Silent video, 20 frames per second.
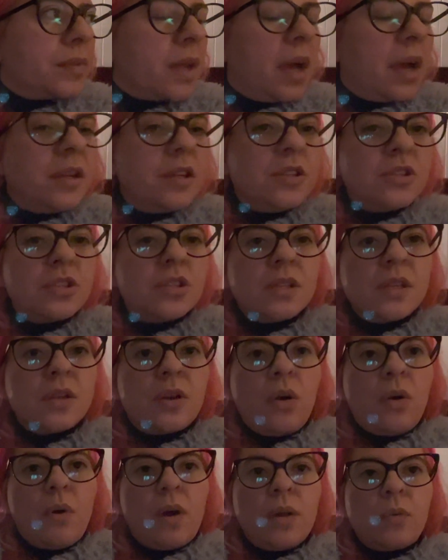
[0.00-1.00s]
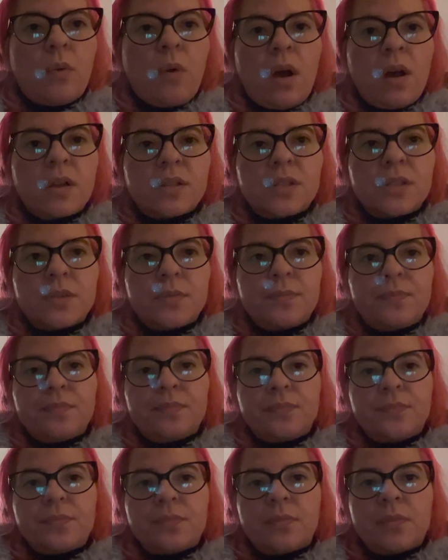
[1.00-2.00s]
I usually go on walks
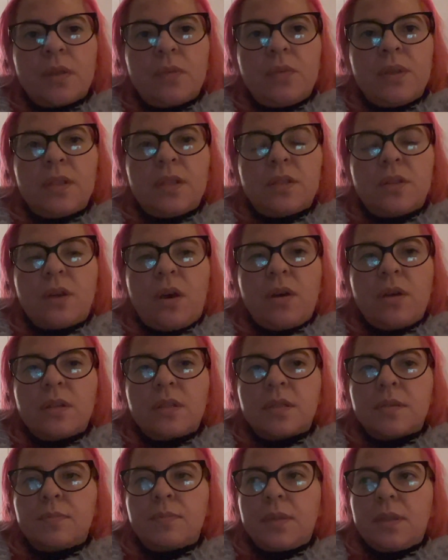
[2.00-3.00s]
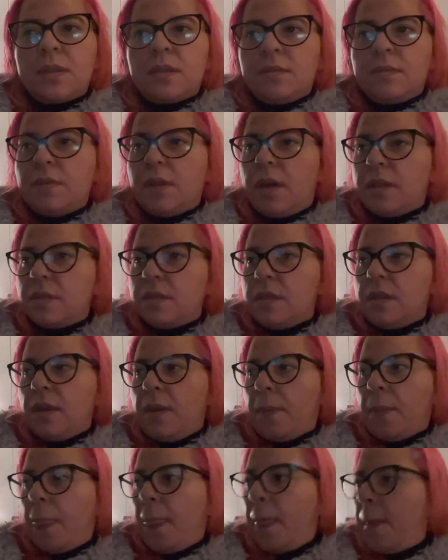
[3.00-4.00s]
with the dogs, but not
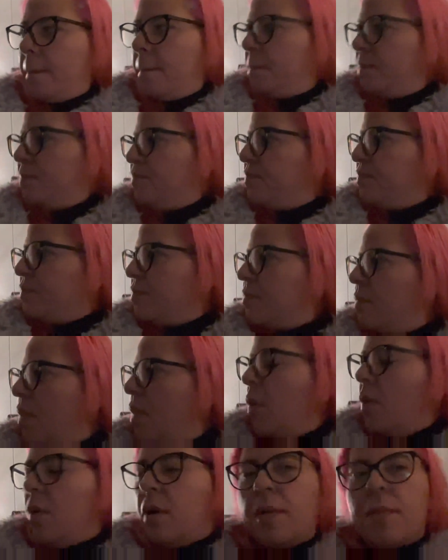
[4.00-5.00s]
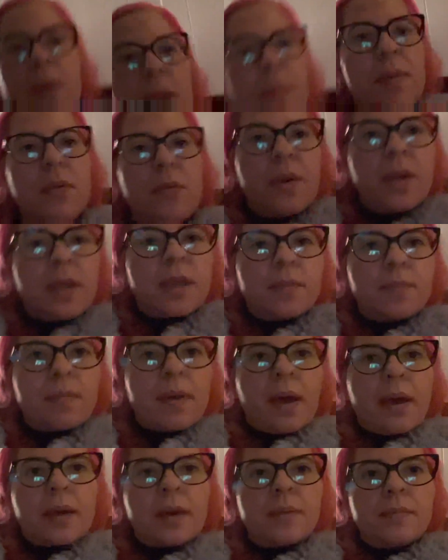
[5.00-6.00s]
today. Or maybe when I get
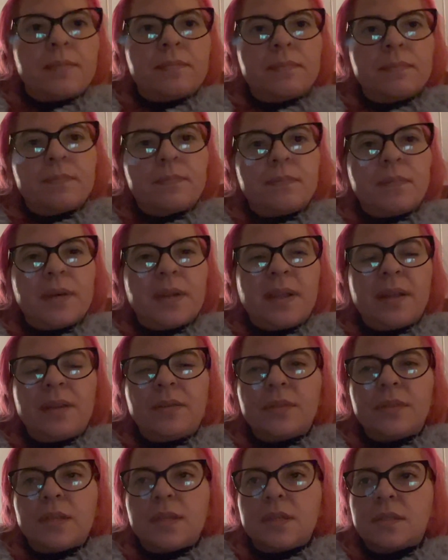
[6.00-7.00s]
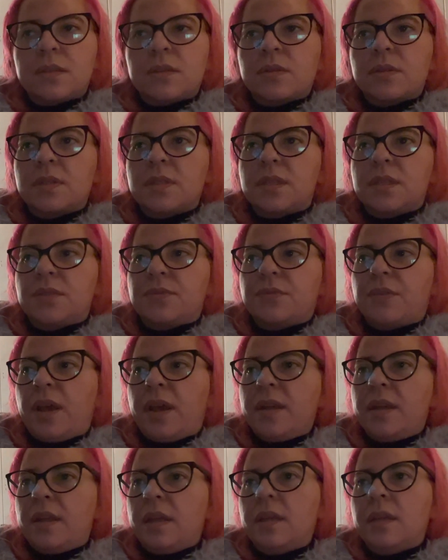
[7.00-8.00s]
back, but I don't think so because it's
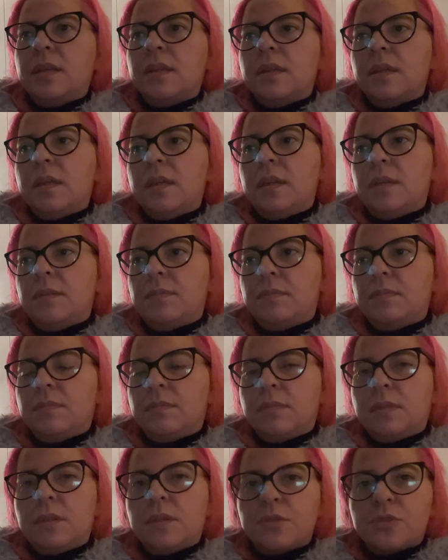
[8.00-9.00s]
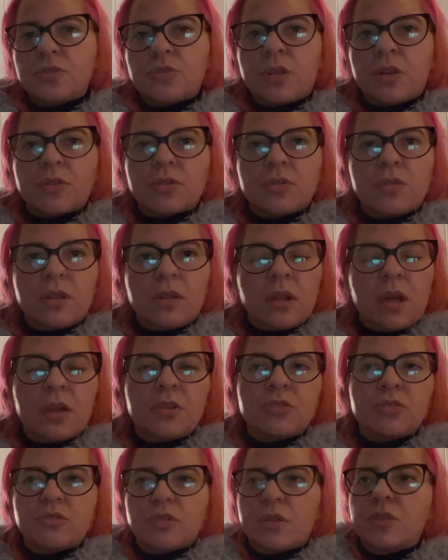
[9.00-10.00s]
Friday and there's drunk, a lot
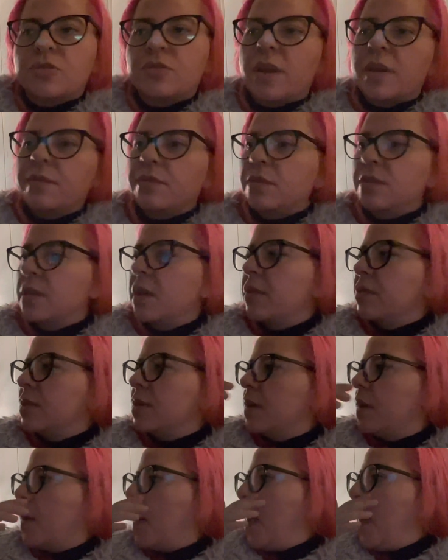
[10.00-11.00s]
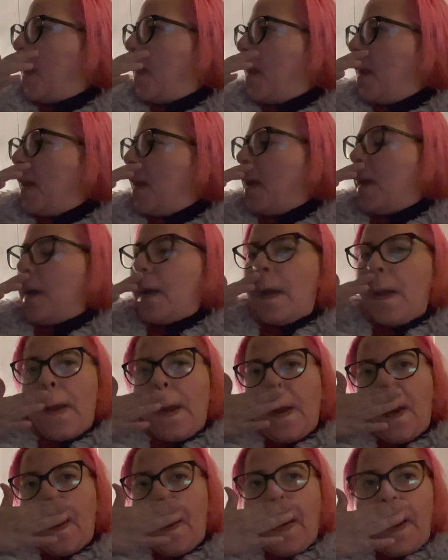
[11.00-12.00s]
of drunk drivers out there.
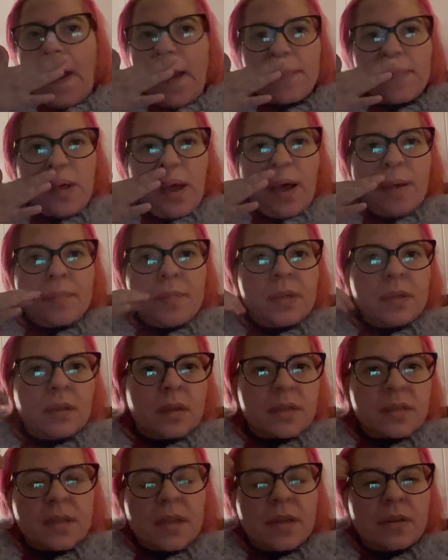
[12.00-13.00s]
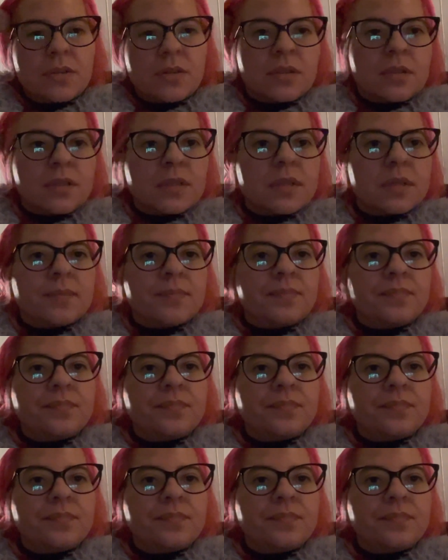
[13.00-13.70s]
I'm, I'm in Los Angeles.